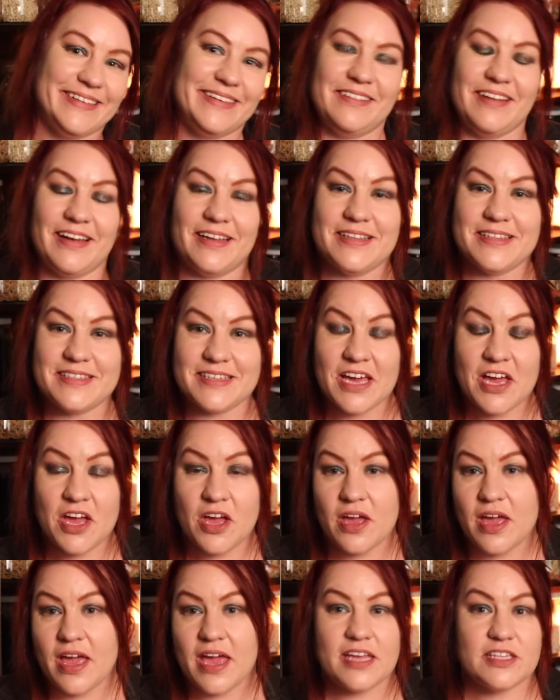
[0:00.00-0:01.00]
and
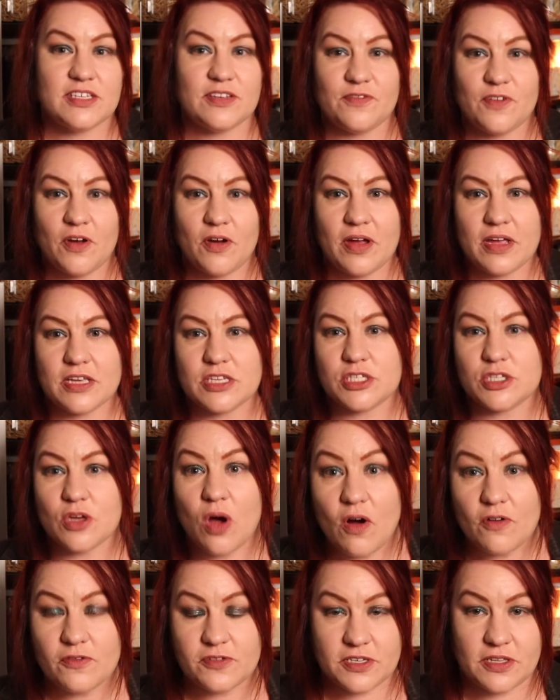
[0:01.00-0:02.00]
it's a very
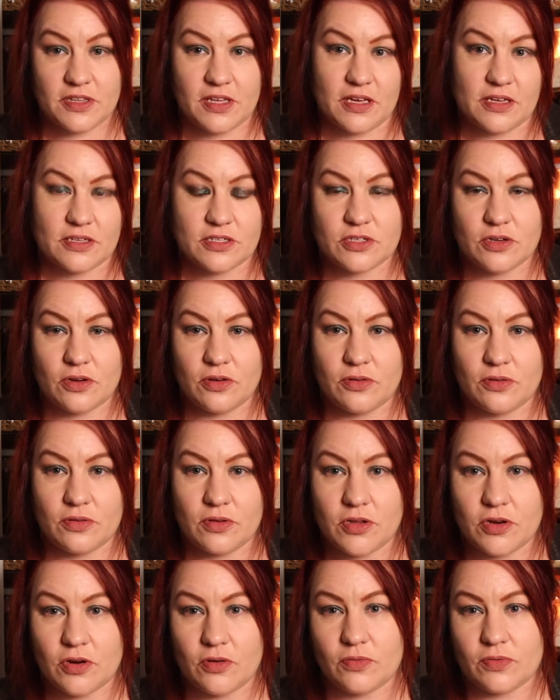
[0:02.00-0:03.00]
soft thing. So,
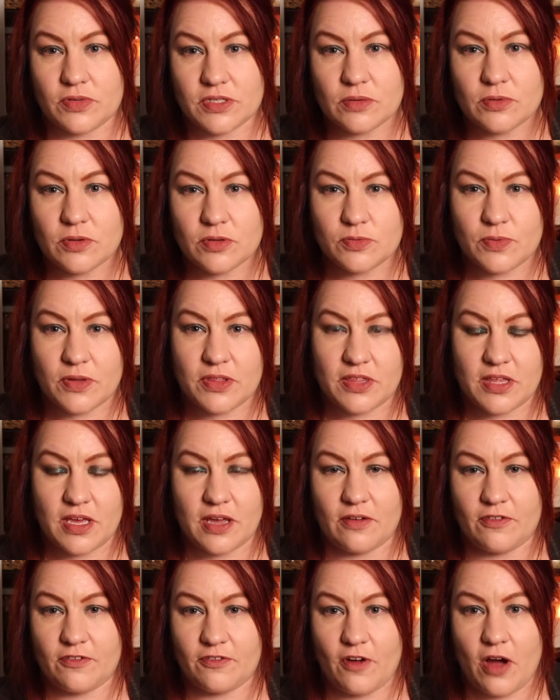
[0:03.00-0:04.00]
you know, sometimes we
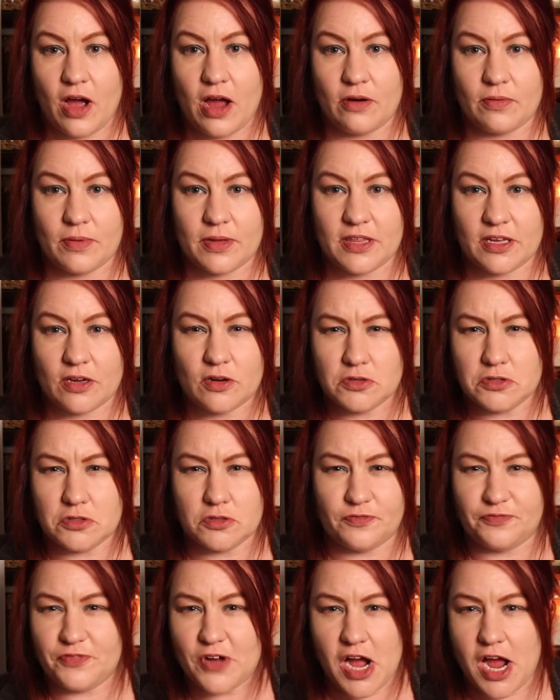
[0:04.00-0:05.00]
think of fire, we think,
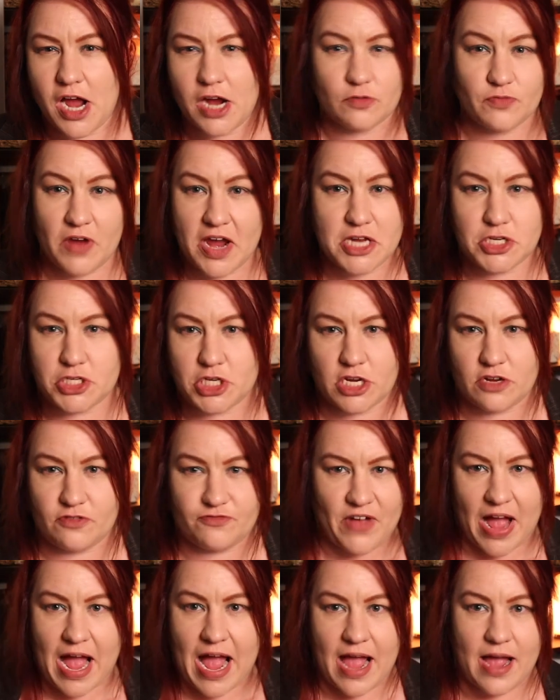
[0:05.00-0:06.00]
oh, fire, raging
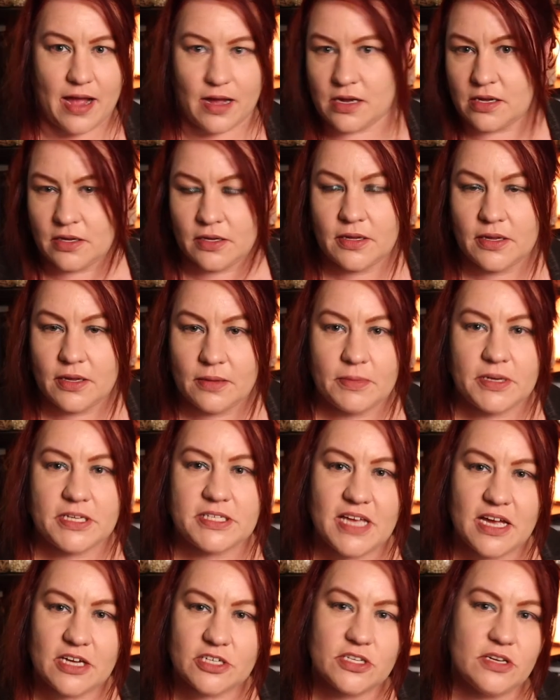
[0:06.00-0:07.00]
fire. But
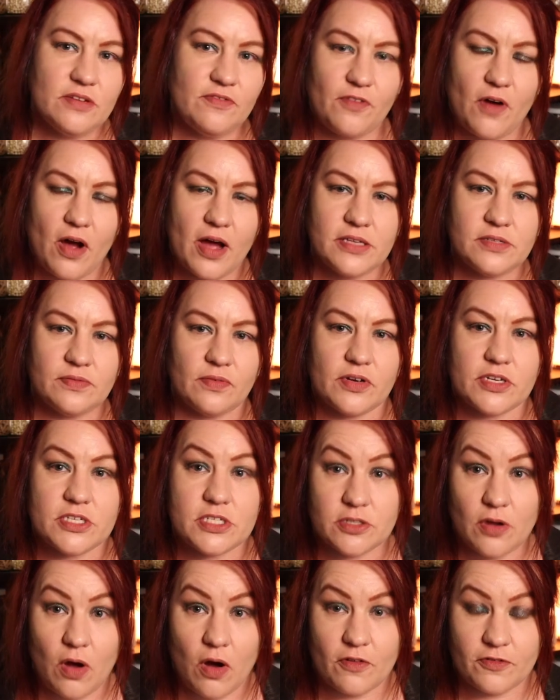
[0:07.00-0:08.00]
it's actually, fire's very
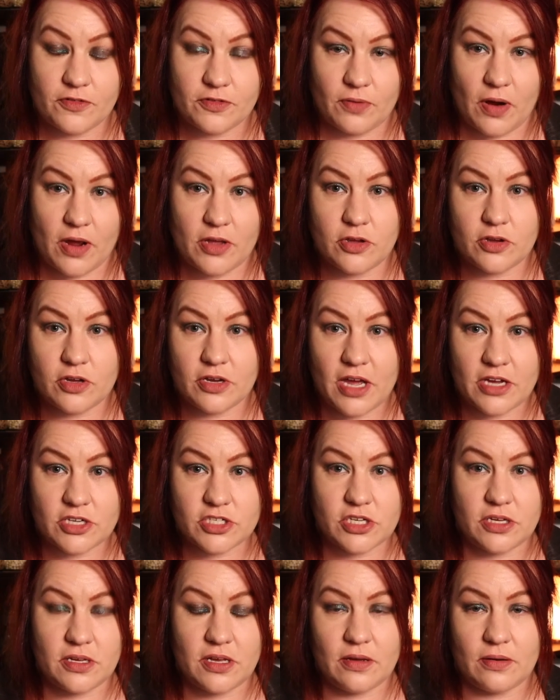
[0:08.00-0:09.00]
soft, right? You can
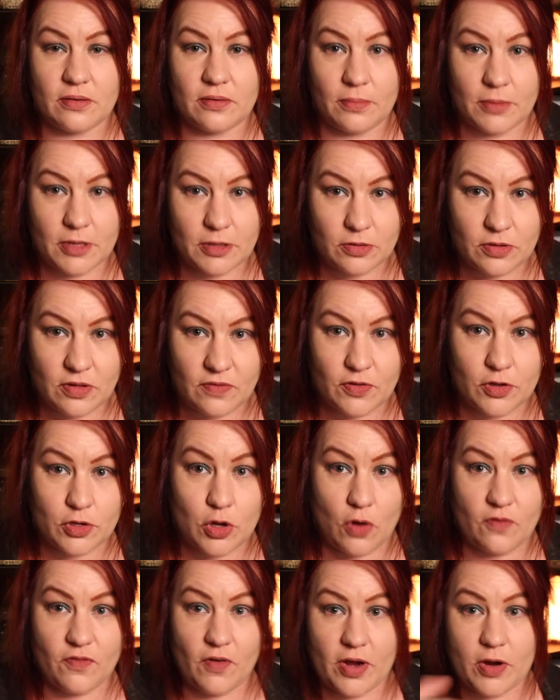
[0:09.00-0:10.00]
actually, I mean, if you
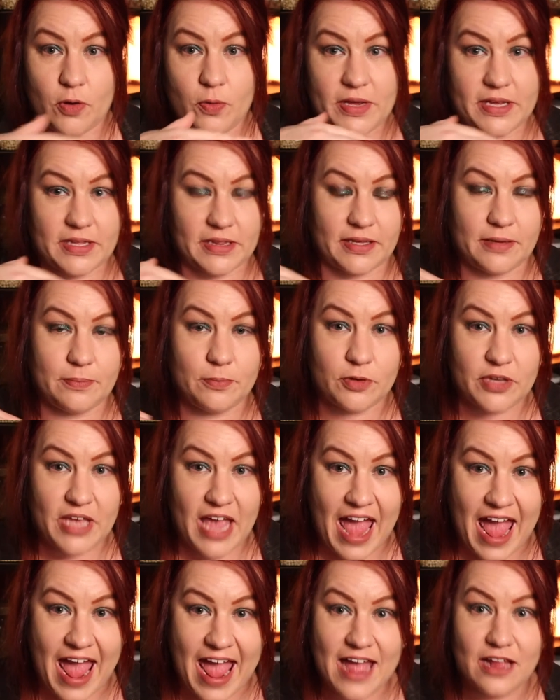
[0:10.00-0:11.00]
go very quickly, put your
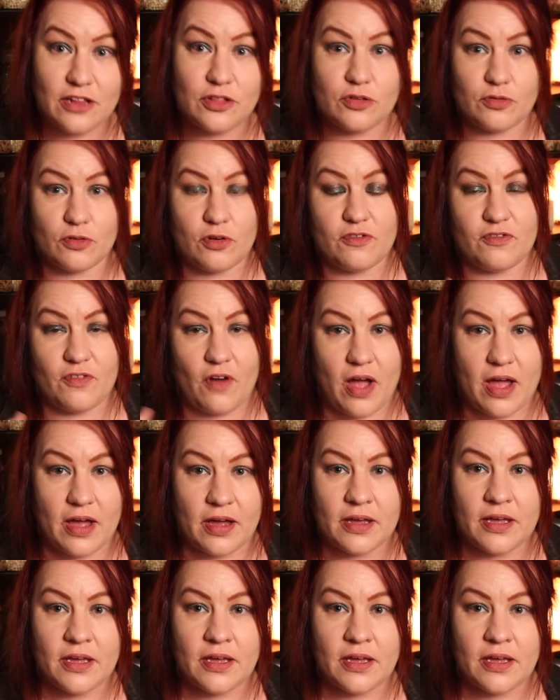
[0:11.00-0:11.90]
hand through fire,